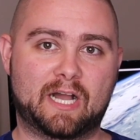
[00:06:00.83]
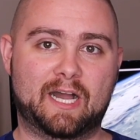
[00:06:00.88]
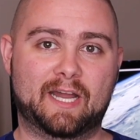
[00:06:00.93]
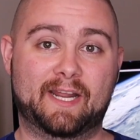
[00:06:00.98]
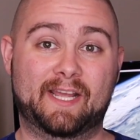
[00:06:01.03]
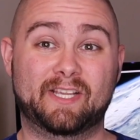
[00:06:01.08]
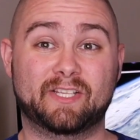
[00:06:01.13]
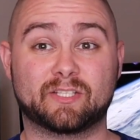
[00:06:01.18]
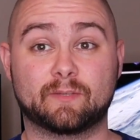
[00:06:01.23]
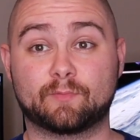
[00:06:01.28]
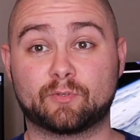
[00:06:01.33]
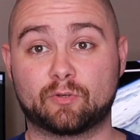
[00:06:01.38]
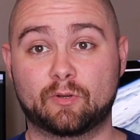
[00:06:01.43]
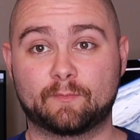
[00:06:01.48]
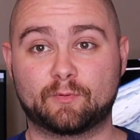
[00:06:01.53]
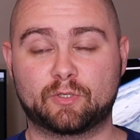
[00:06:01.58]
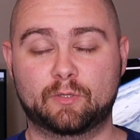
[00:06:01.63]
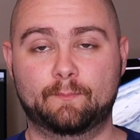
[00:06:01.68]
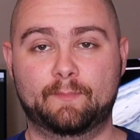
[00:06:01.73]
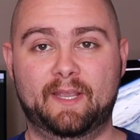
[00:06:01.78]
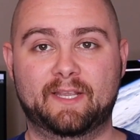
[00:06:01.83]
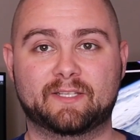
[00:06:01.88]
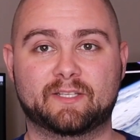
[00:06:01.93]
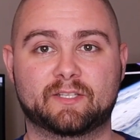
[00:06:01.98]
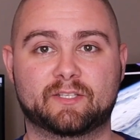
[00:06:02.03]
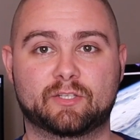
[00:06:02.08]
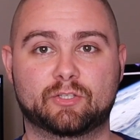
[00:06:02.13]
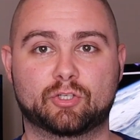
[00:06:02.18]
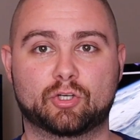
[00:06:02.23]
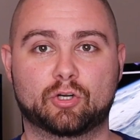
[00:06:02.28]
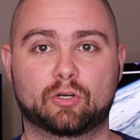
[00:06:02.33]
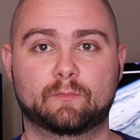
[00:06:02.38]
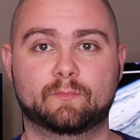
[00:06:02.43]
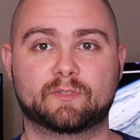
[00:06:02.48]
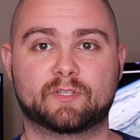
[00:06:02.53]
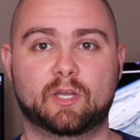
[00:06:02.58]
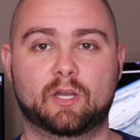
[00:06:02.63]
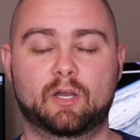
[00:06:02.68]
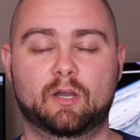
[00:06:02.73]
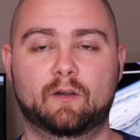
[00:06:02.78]
on a subscription basis in
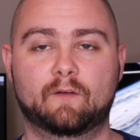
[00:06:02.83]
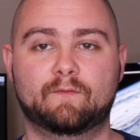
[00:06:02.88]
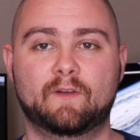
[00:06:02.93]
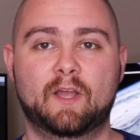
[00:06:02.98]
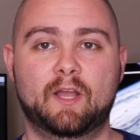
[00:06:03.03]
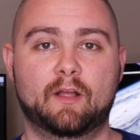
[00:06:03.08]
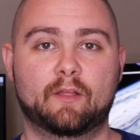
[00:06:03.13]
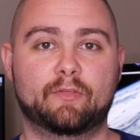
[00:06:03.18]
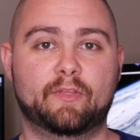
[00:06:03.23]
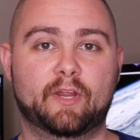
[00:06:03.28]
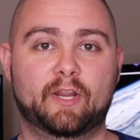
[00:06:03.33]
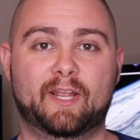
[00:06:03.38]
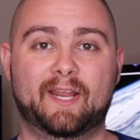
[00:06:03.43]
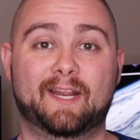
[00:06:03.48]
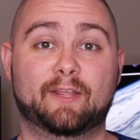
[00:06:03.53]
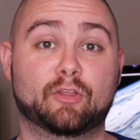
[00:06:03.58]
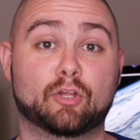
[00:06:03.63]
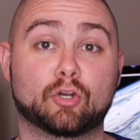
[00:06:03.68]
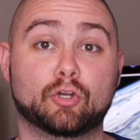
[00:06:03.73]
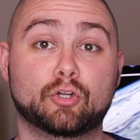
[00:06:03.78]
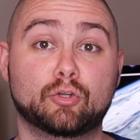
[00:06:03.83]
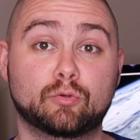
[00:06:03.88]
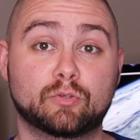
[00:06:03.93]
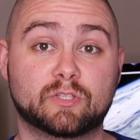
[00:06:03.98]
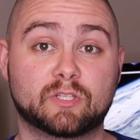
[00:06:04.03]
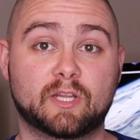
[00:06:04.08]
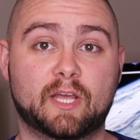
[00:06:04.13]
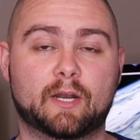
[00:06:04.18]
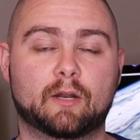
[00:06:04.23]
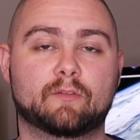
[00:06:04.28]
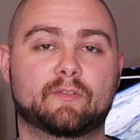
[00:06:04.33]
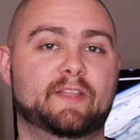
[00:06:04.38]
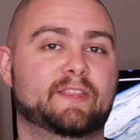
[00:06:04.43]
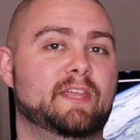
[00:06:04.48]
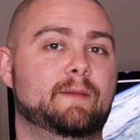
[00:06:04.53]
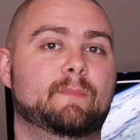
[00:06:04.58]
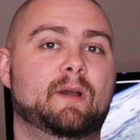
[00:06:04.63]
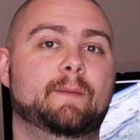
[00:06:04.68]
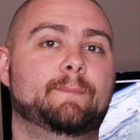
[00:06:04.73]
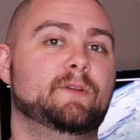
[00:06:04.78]
terms of they're getting their newsletter that
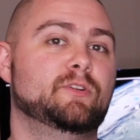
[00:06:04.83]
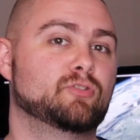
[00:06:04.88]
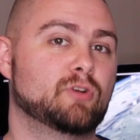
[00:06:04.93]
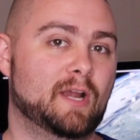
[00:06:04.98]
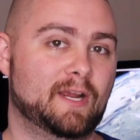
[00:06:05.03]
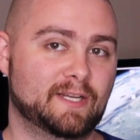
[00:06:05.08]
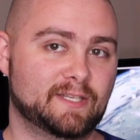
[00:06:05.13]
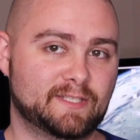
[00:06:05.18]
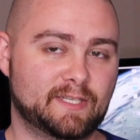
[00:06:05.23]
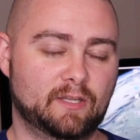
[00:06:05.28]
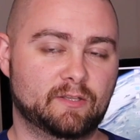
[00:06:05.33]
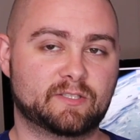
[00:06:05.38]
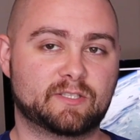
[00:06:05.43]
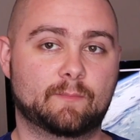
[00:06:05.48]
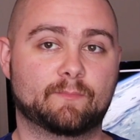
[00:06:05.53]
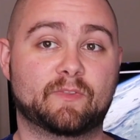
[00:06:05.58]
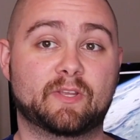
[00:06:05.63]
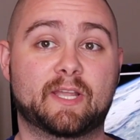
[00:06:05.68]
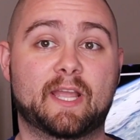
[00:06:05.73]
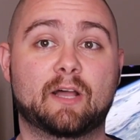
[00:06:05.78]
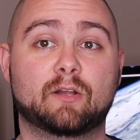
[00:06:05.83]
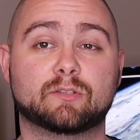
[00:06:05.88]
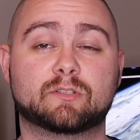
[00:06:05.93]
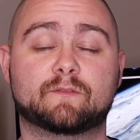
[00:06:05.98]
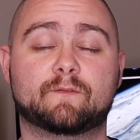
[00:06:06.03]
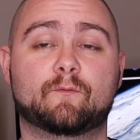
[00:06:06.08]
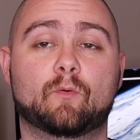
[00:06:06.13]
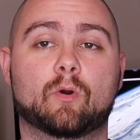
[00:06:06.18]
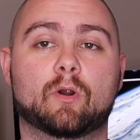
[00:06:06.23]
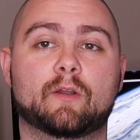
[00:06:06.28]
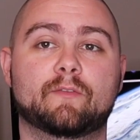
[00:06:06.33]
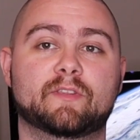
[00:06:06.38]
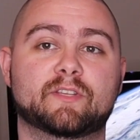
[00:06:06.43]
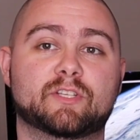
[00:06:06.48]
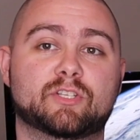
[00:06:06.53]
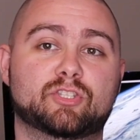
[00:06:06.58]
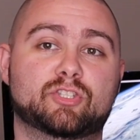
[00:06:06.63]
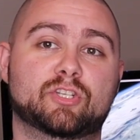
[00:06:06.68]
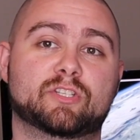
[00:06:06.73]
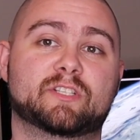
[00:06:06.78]
they might be trying to sell something else for, and this
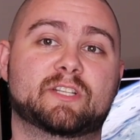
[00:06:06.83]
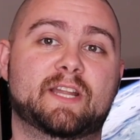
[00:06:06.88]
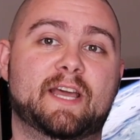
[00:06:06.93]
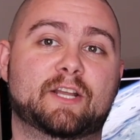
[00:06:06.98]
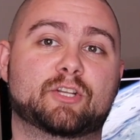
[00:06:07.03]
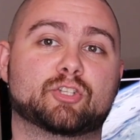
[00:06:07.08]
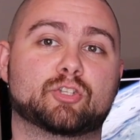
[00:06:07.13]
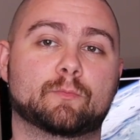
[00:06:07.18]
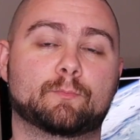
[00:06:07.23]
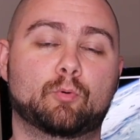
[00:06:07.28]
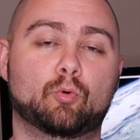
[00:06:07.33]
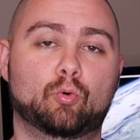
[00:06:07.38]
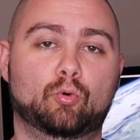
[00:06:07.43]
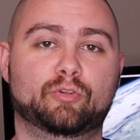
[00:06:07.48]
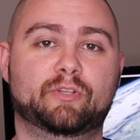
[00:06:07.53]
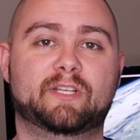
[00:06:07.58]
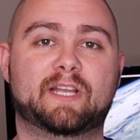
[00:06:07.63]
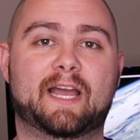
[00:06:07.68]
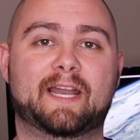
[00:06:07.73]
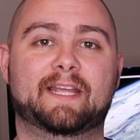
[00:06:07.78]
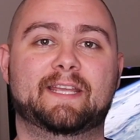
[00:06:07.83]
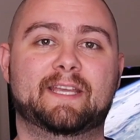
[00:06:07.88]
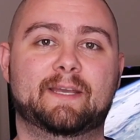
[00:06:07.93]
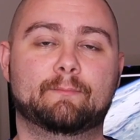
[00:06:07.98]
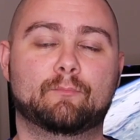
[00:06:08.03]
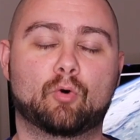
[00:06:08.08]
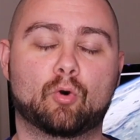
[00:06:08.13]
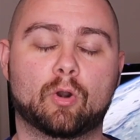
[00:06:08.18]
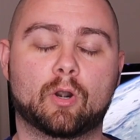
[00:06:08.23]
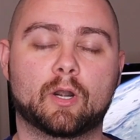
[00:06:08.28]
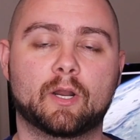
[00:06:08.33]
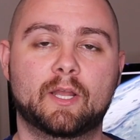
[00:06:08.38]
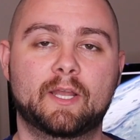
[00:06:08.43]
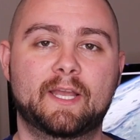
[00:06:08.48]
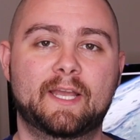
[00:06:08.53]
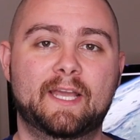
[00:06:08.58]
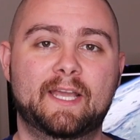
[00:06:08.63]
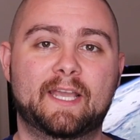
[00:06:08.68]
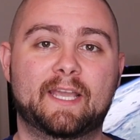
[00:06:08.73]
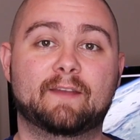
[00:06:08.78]
is just an extra pool to kind of get more
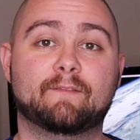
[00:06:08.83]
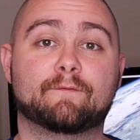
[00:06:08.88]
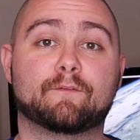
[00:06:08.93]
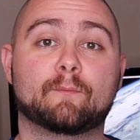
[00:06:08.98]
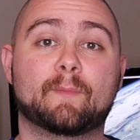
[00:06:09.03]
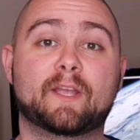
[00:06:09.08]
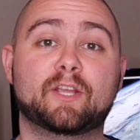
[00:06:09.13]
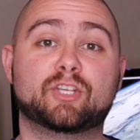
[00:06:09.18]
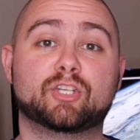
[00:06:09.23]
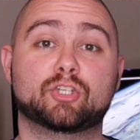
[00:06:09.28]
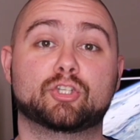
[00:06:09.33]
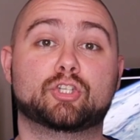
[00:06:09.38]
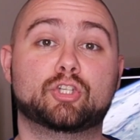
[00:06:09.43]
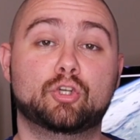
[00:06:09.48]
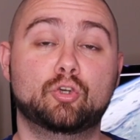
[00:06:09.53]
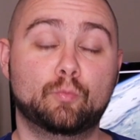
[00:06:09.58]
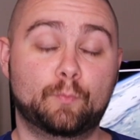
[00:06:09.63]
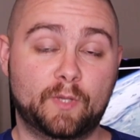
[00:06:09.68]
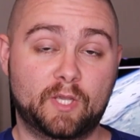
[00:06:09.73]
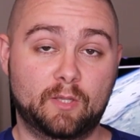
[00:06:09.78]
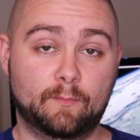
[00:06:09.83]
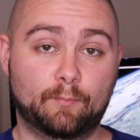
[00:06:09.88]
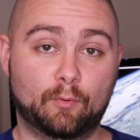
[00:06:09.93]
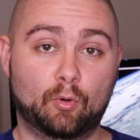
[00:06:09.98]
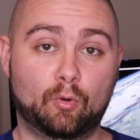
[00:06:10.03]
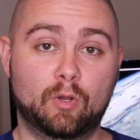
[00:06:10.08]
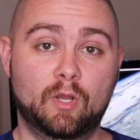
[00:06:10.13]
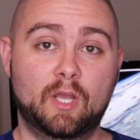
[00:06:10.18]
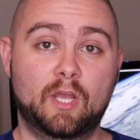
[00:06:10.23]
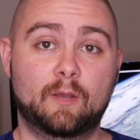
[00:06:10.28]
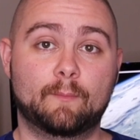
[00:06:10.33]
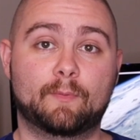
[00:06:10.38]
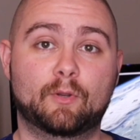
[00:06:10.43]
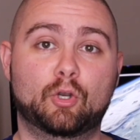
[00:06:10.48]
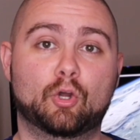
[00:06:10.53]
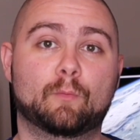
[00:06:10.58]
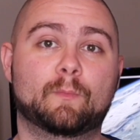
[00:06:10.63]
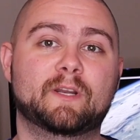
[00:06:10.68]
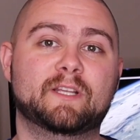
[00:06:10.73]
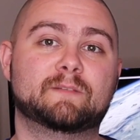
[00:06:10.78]
information to people, but
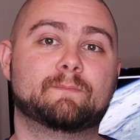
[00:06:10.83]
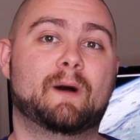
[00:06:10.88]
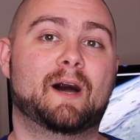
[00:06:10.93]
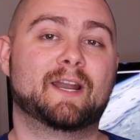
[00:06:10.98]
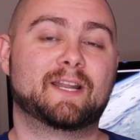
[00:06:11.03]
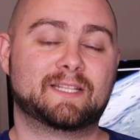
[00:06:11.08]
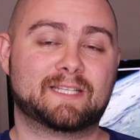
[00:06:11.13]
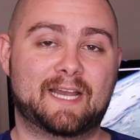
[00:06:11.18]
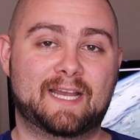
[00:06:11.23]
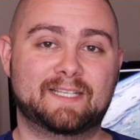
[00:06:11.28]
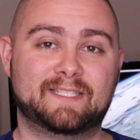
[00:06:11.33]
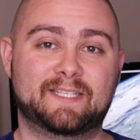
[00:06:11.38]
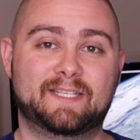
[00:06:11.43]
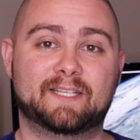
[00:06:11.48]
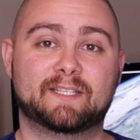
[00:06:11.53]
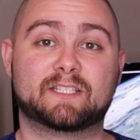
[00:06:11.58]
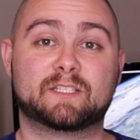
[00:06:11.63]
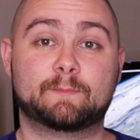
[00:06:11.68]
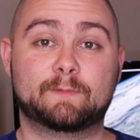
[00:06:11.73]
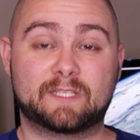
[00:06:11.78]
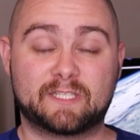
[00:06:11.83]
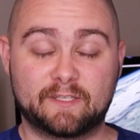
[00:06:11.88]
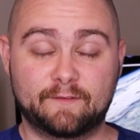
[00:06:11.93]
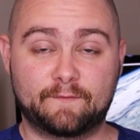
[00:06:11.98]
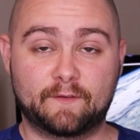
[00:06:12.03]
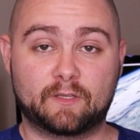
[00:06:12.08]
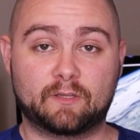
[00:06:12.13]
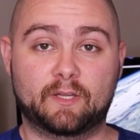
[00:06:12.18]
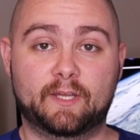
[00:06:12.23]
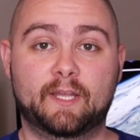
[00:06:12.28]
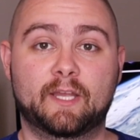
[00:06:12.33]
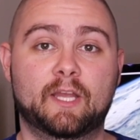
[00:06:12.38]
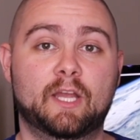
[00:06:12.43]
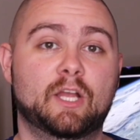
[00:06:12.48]
nobody's monetizing it specifically.